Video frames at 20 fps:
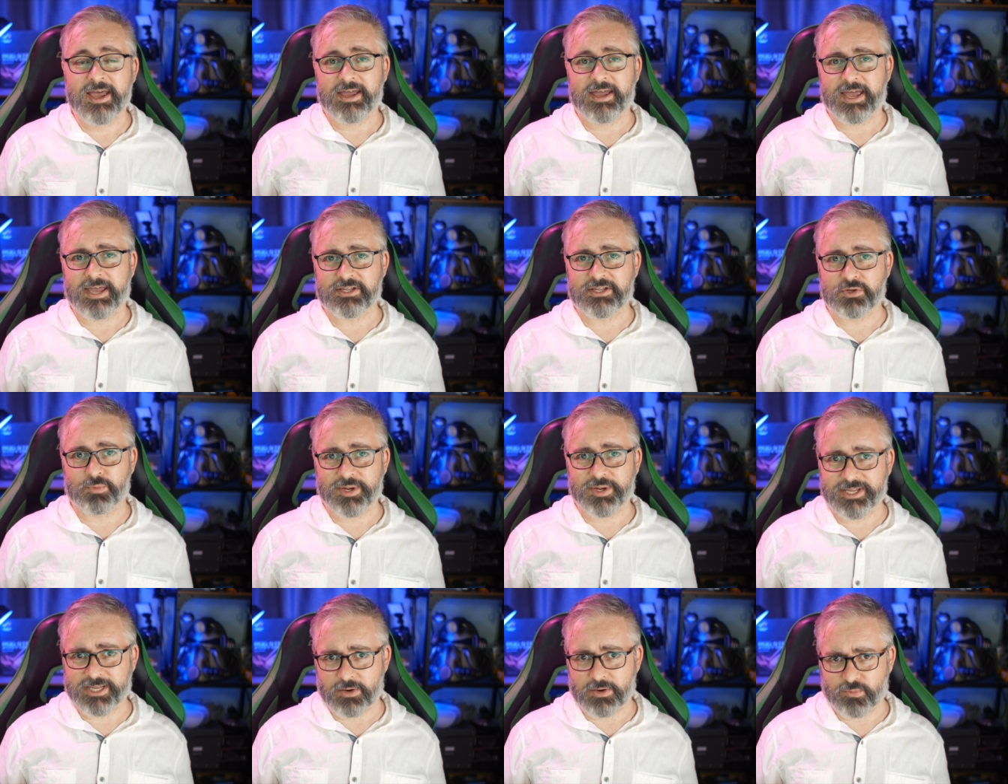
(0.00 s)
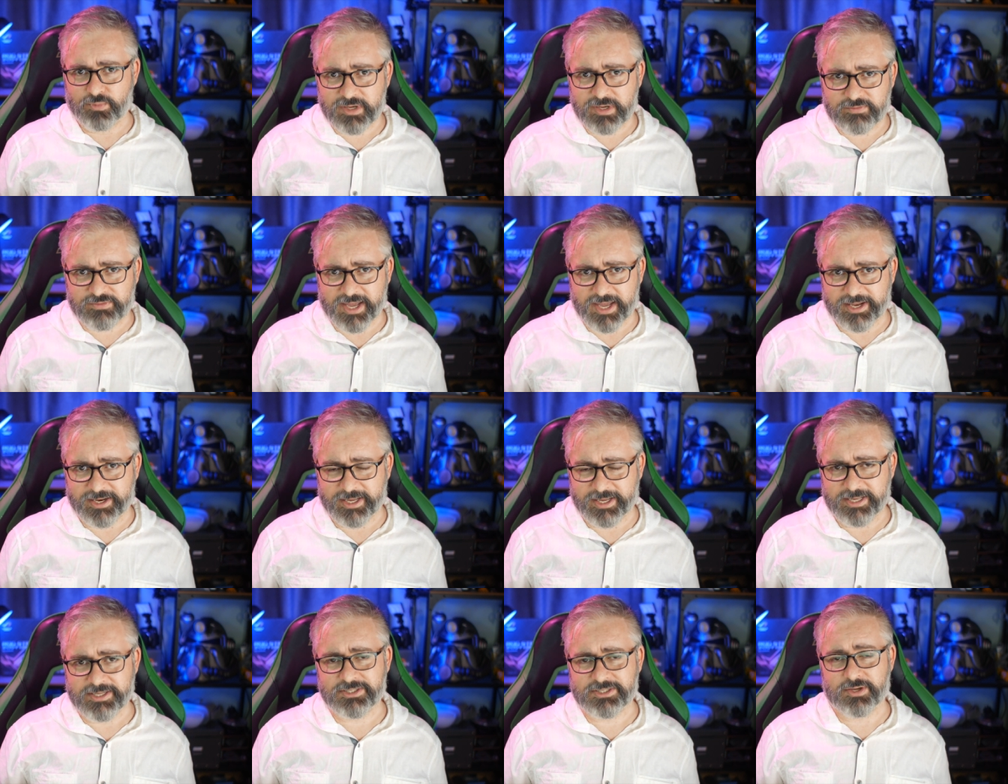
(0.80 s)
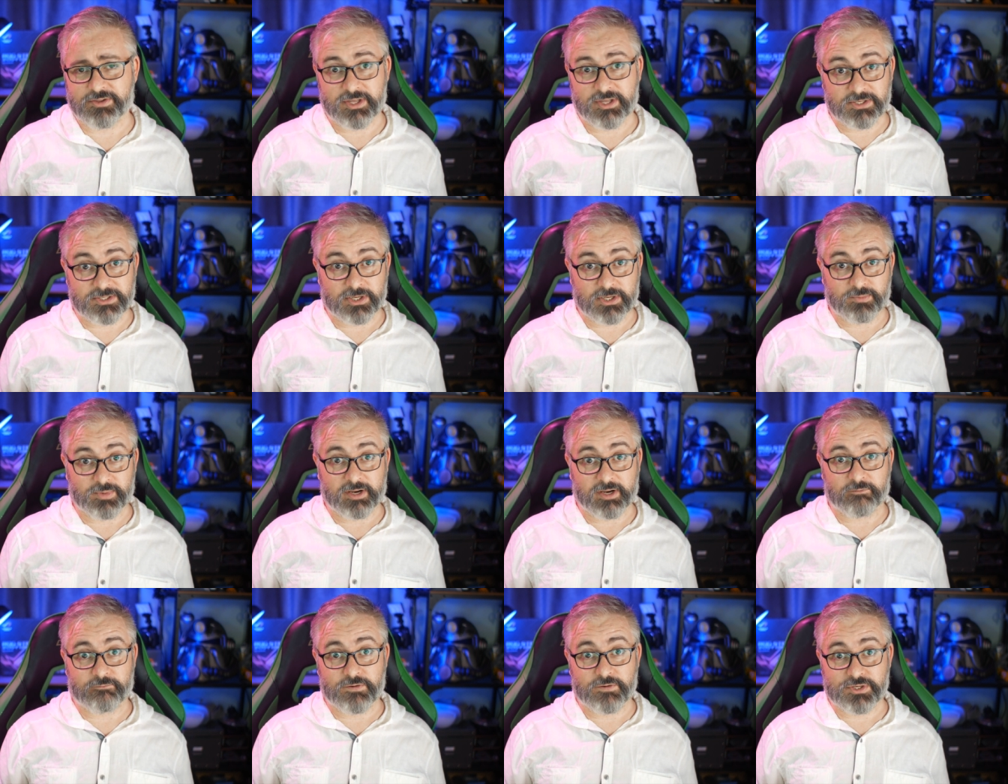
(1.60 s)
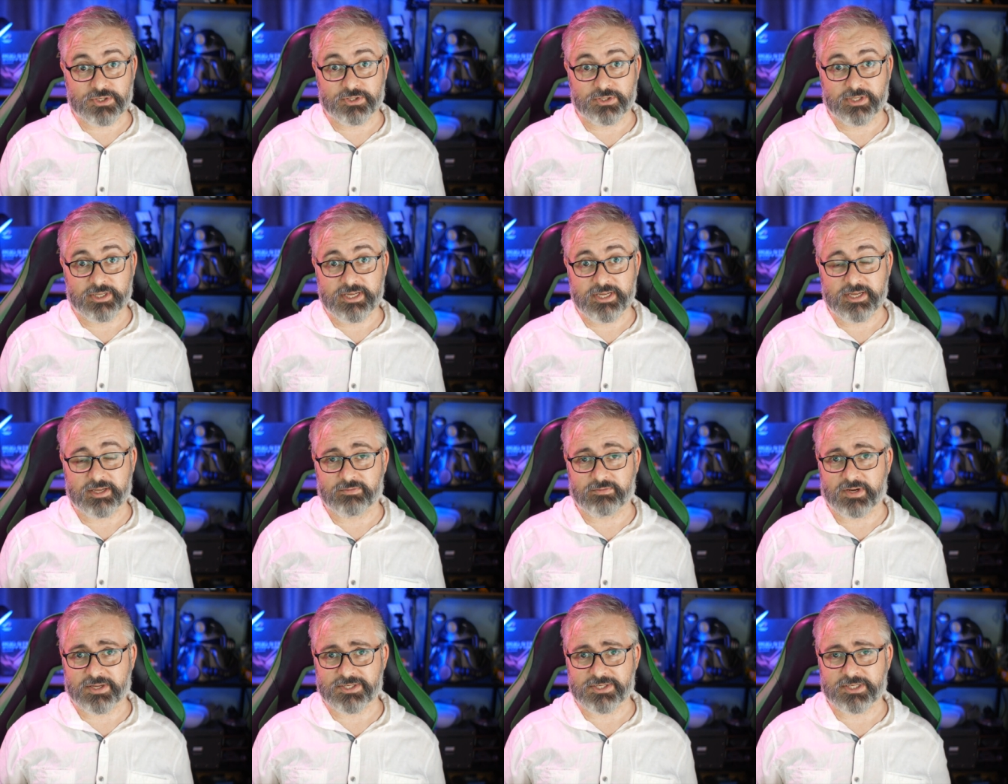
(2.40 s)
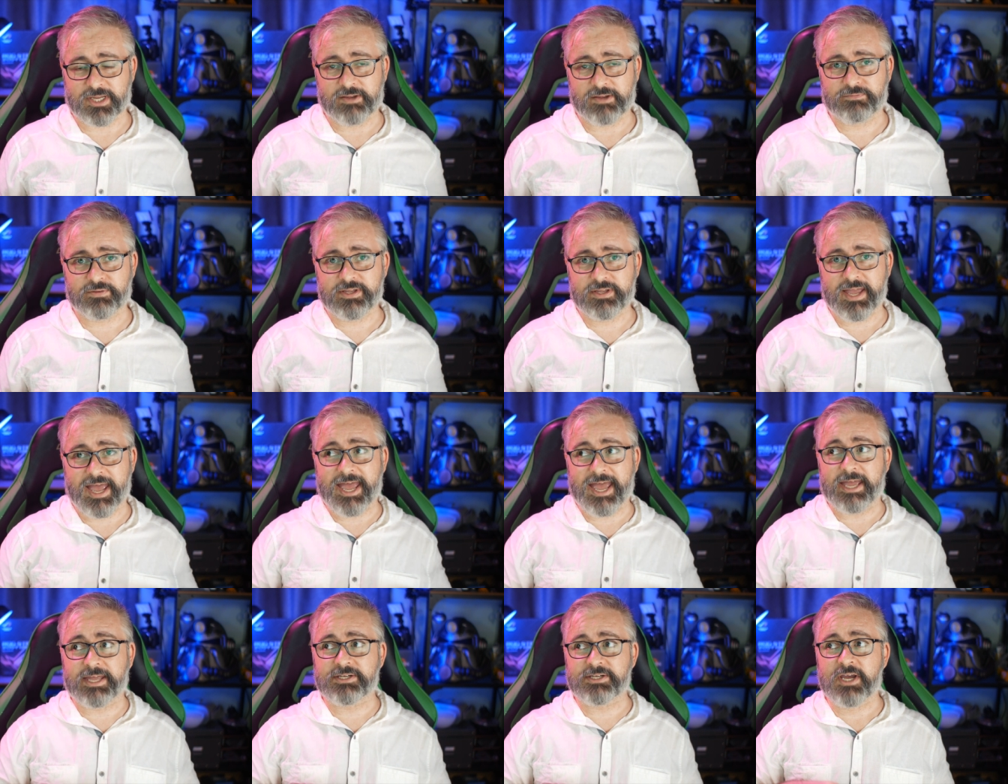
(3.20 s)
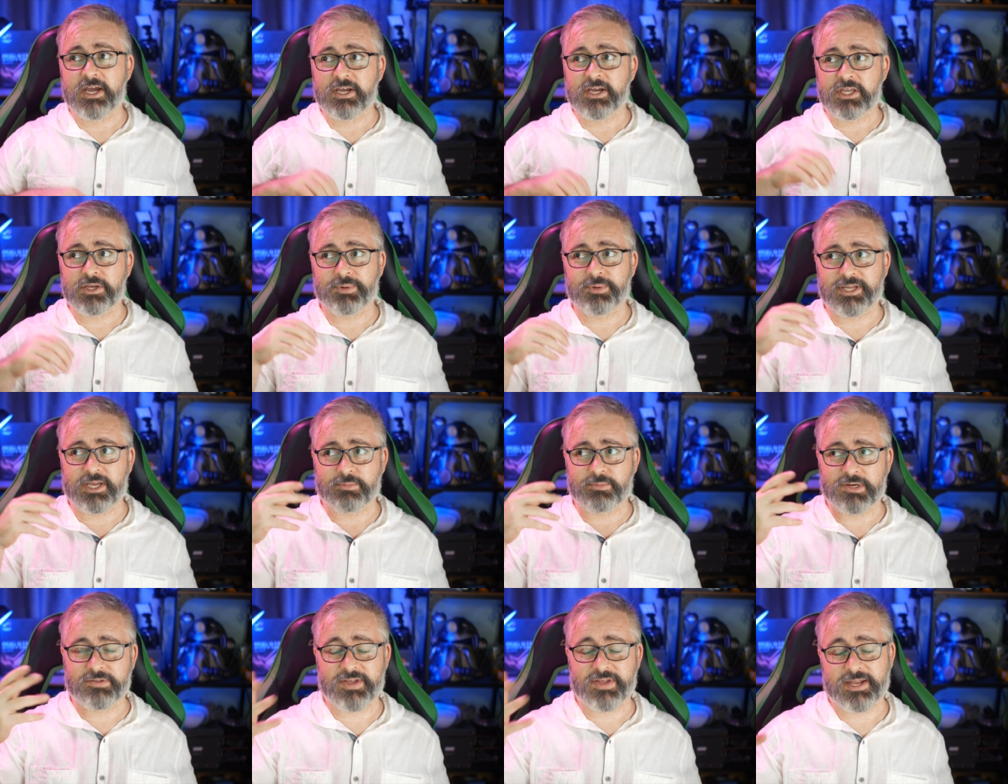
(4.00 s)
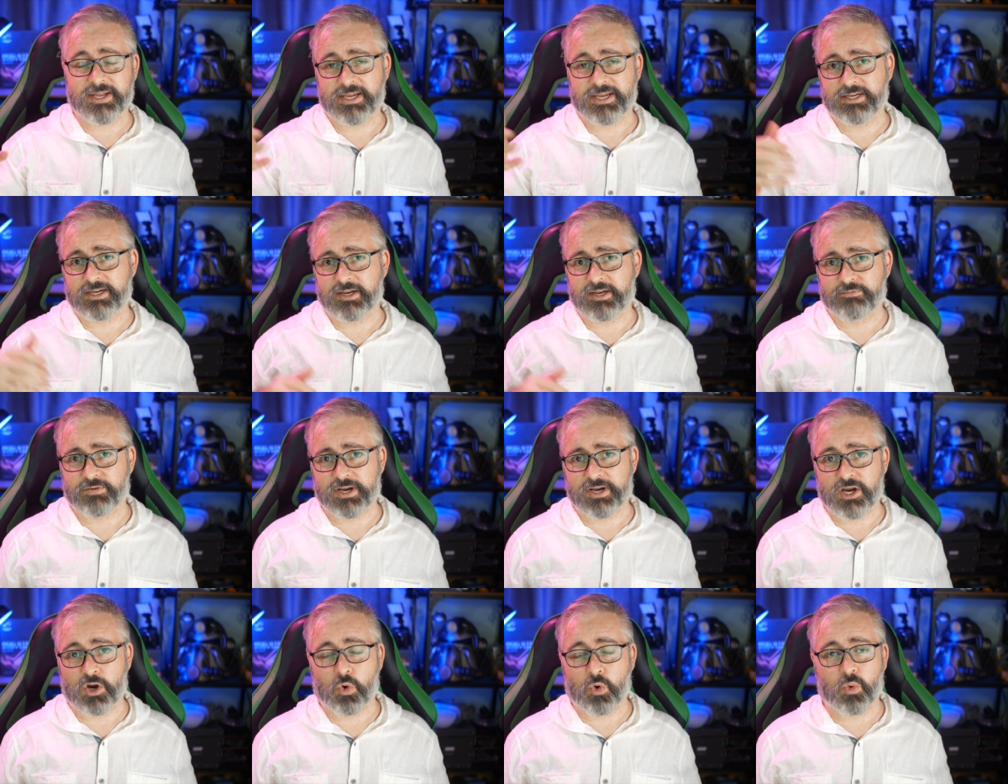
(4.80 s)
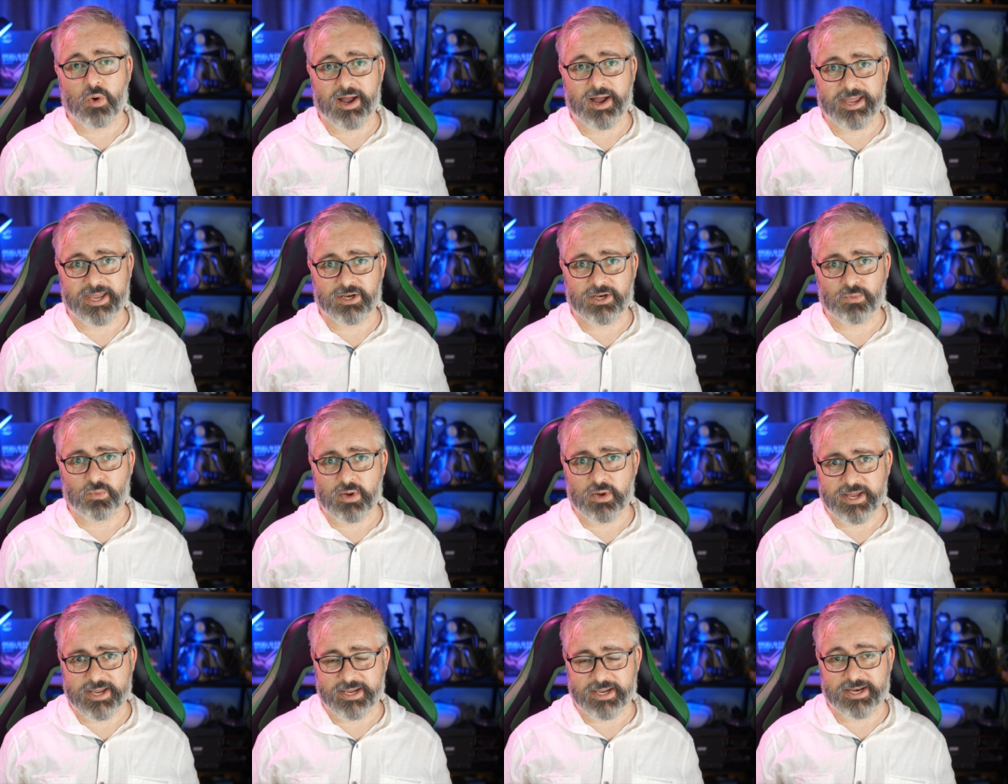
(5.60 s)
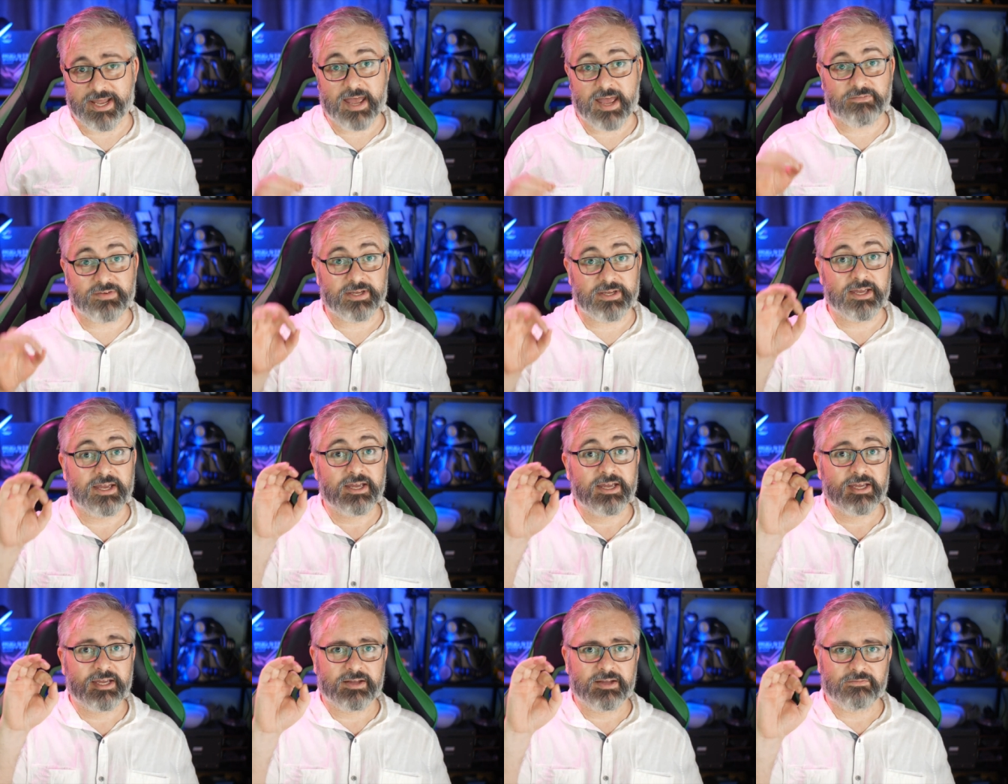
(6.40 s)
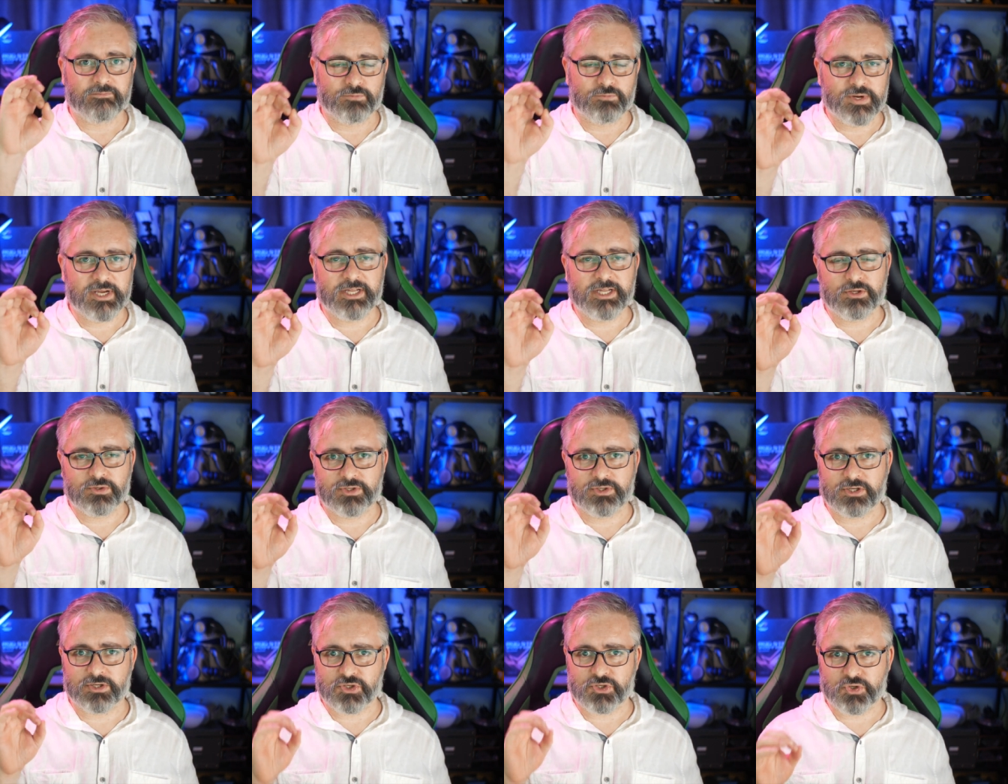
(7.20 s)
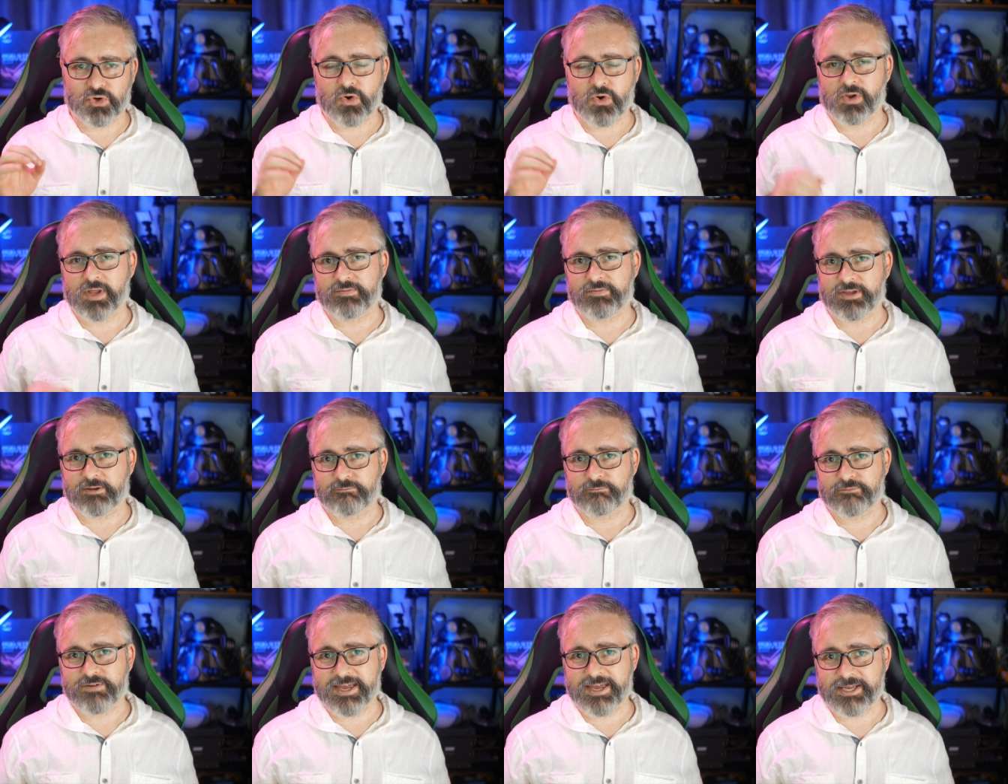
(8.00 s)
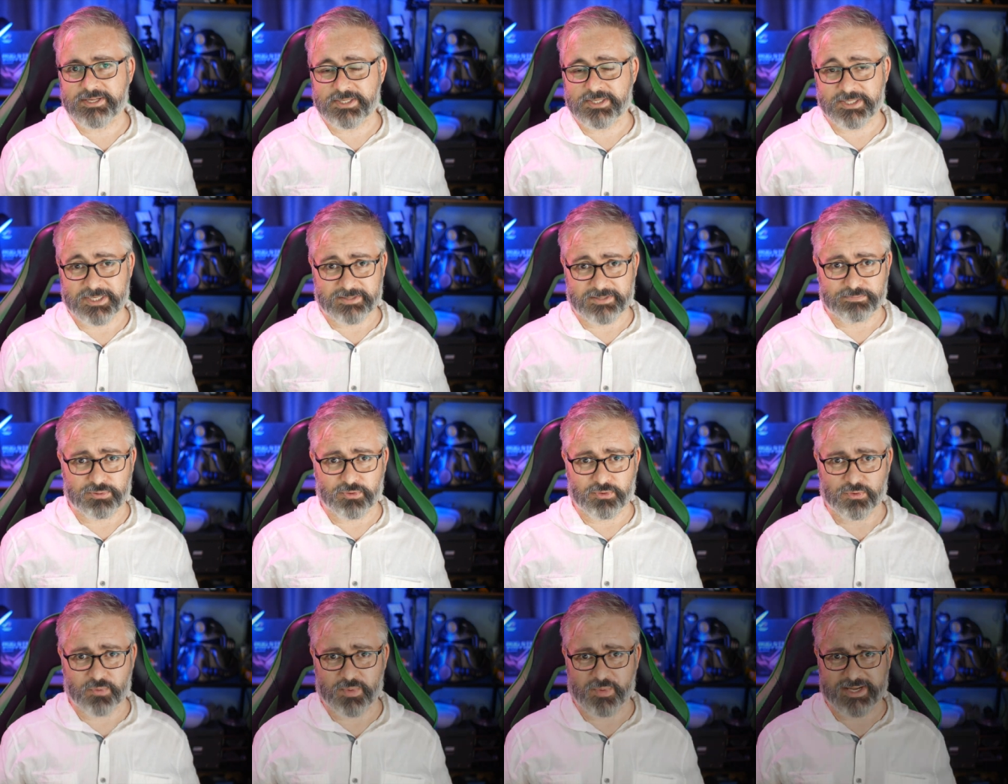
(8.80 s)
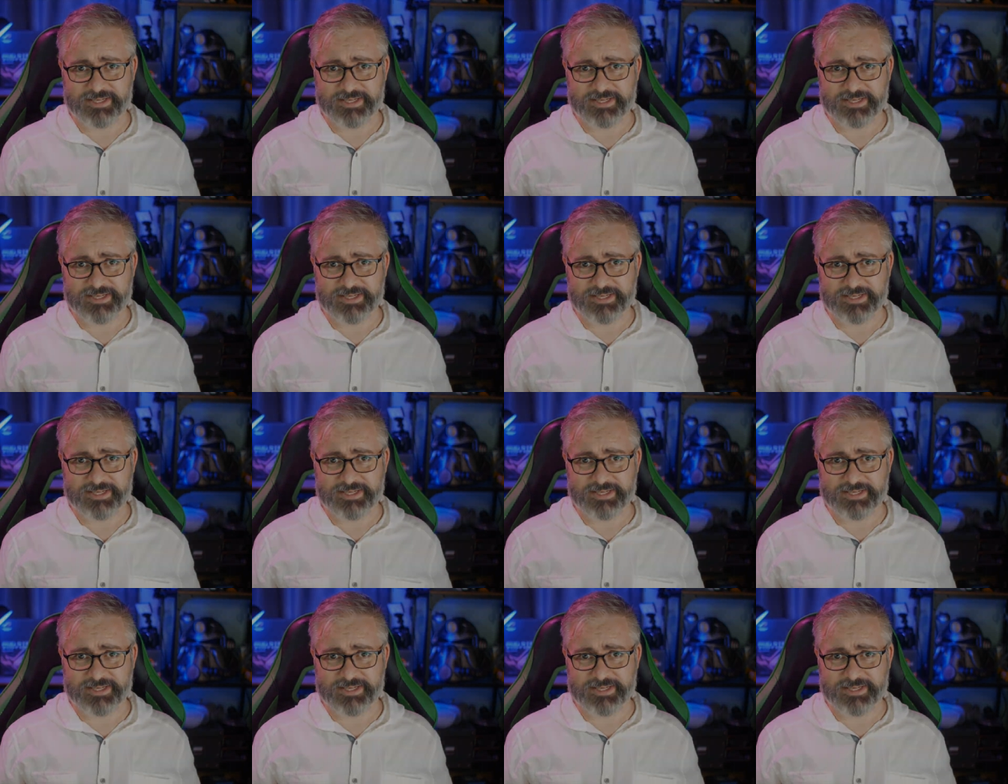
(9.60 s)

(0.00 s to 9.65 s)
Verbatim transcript: and you want to get rid of that heat so things can run efficiently and run safely, and you want to get rid of that heat in a very quiet way, and having really good control over your fans is an important way